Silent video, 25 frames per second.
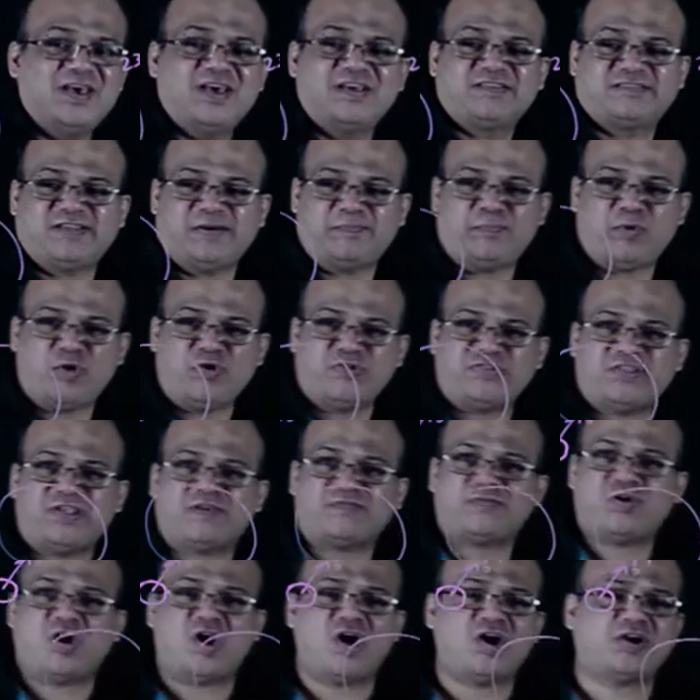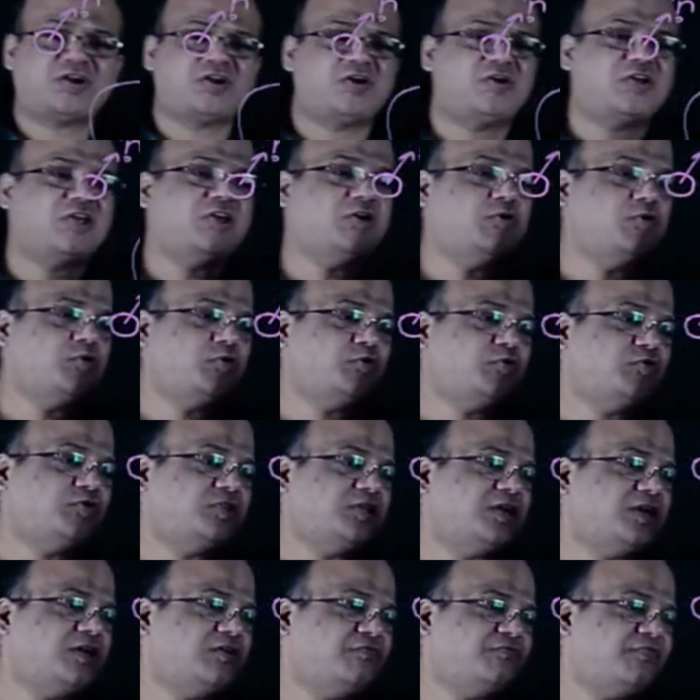Suppose you've got a
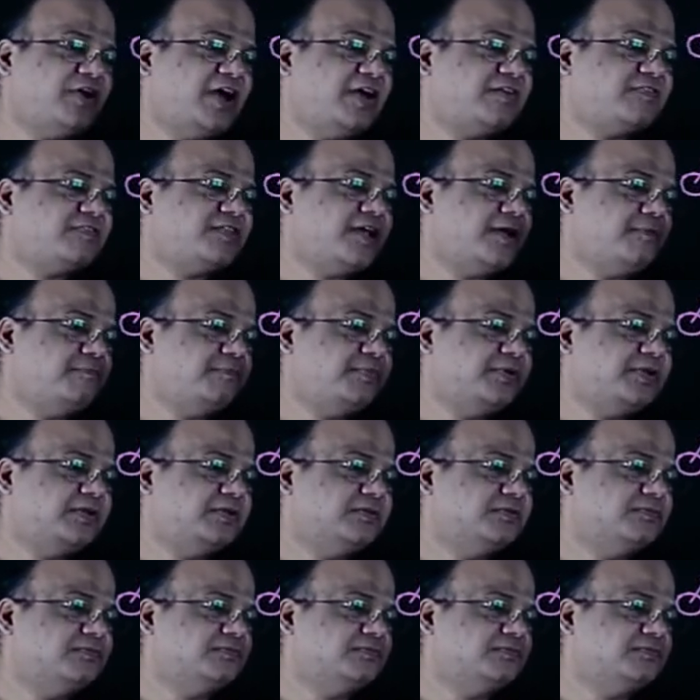U235 sample